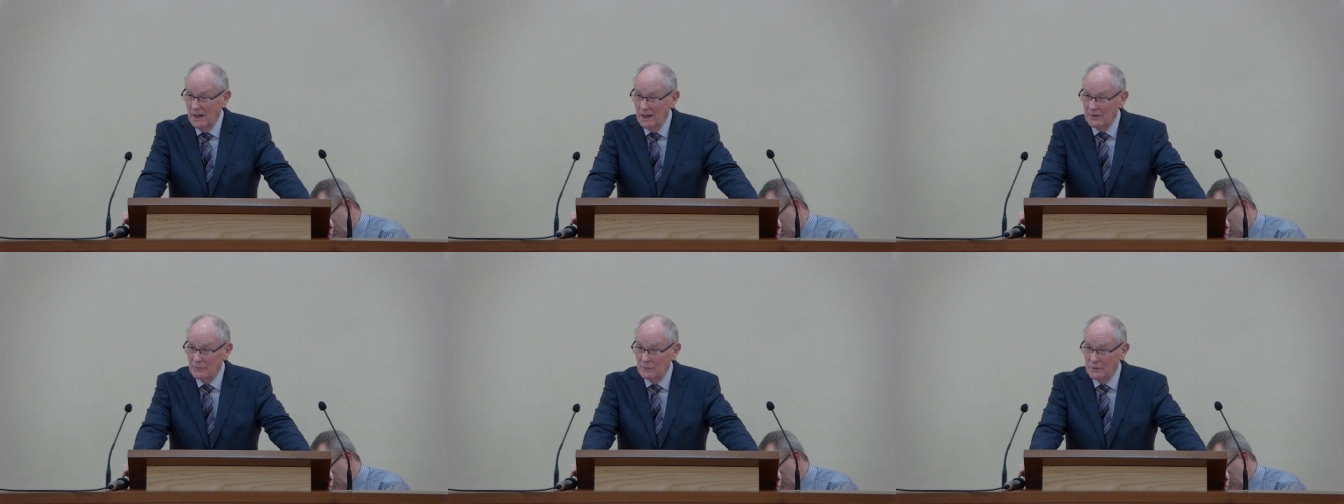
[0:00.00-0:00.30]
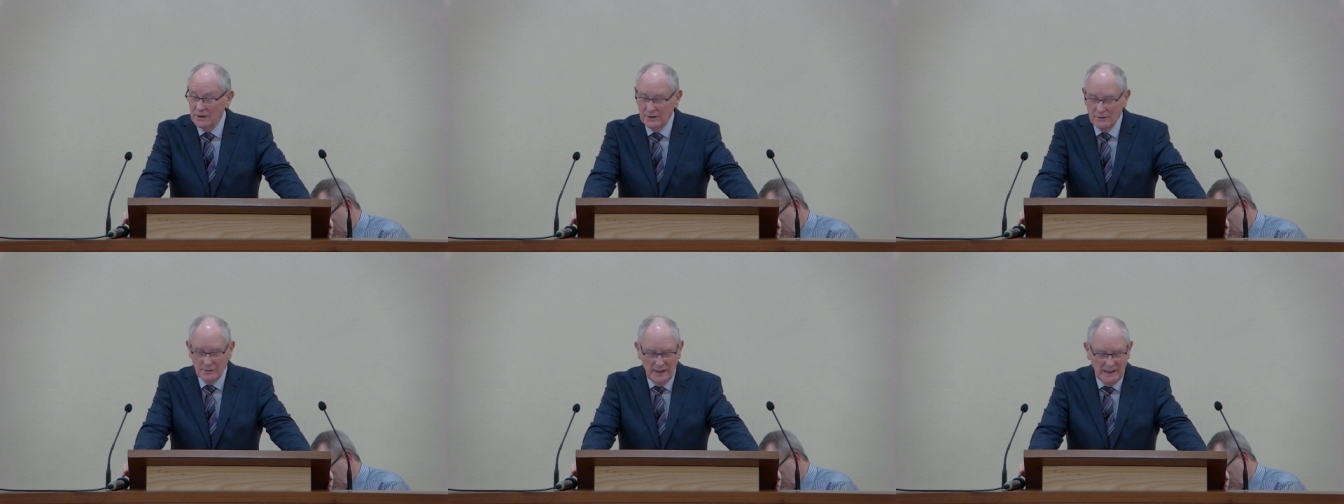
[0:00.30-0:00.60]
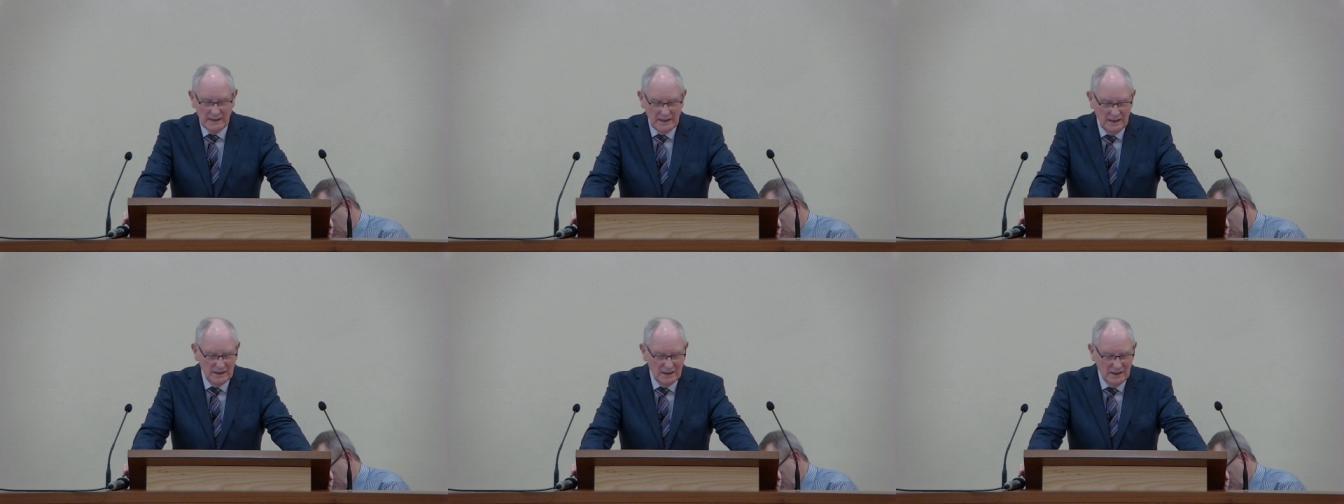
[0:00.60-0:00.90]
and
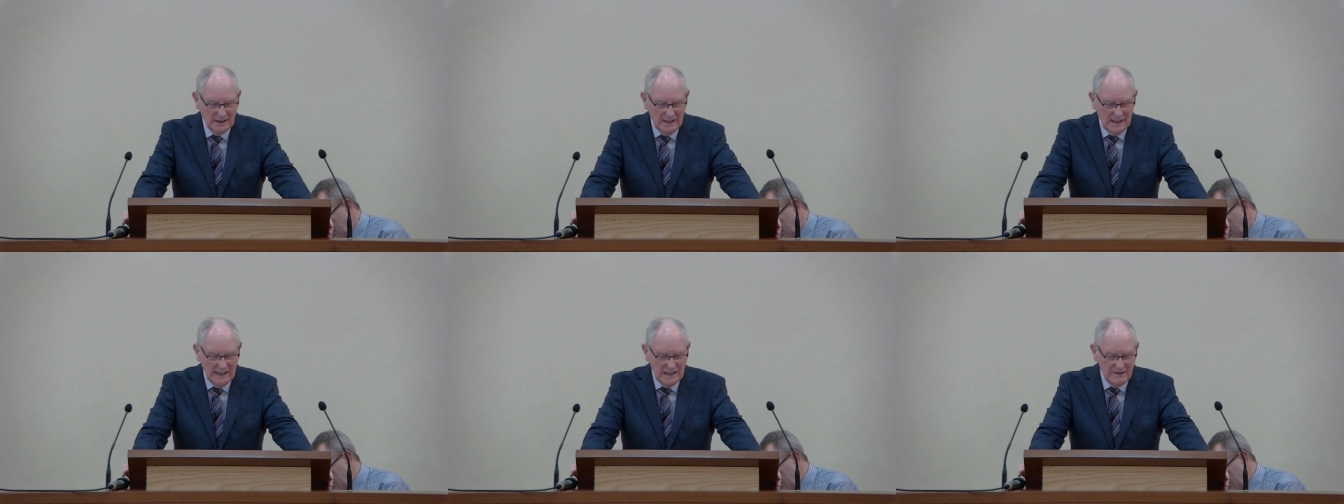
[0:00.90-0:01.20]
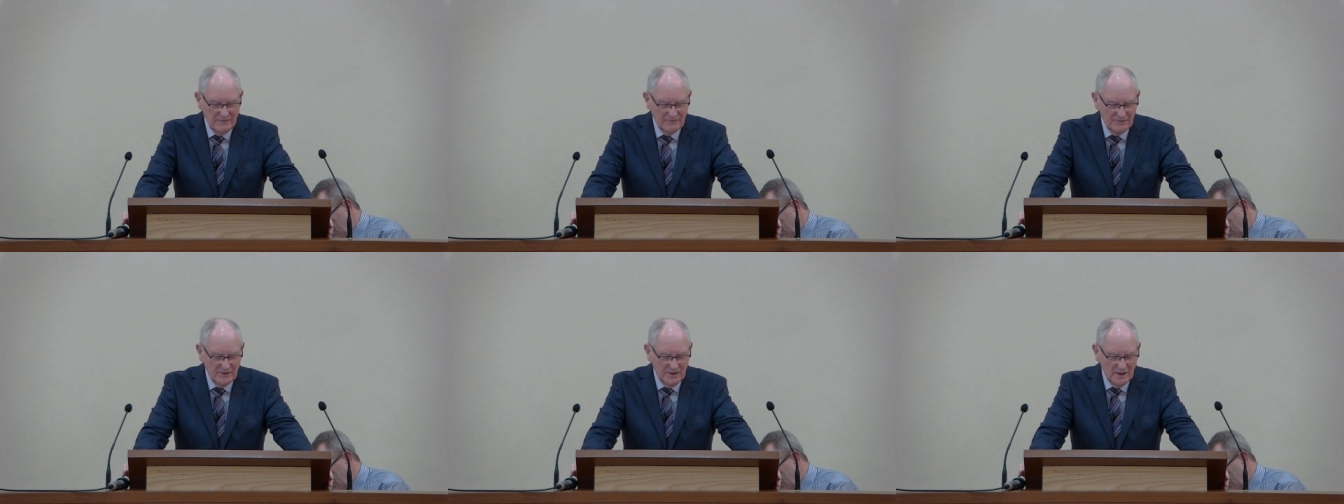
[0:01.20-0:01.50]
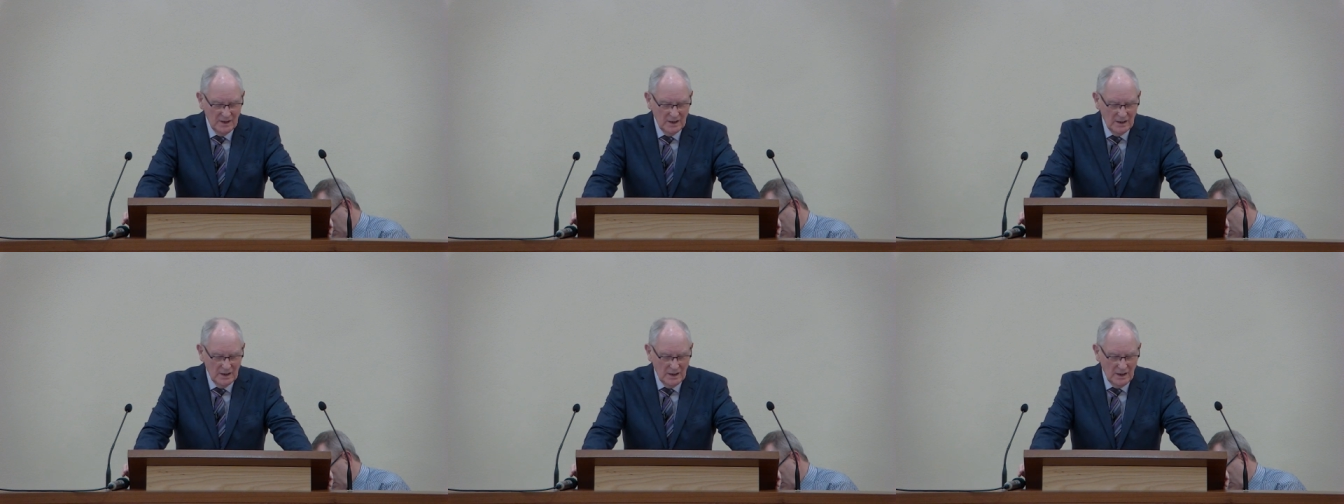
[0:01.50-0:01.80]
regretting a life
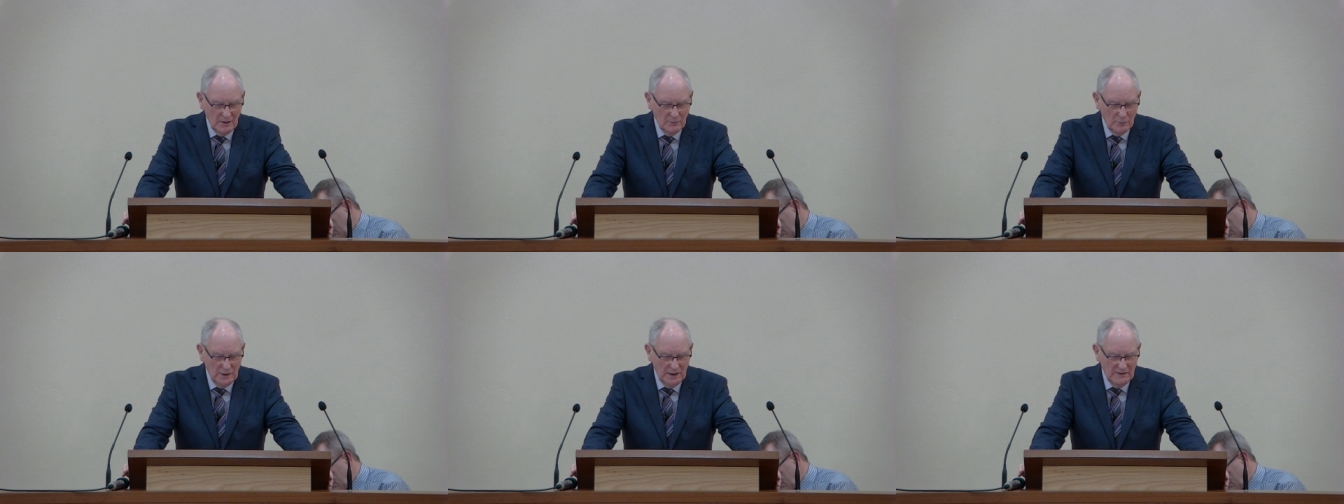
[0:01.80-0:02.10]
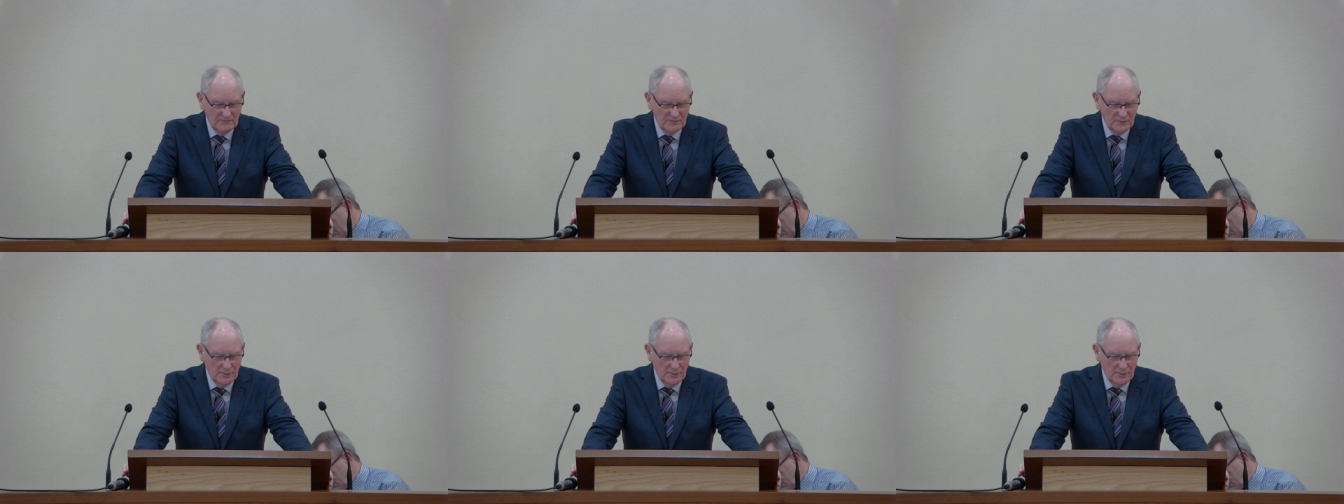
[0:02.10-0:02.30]
away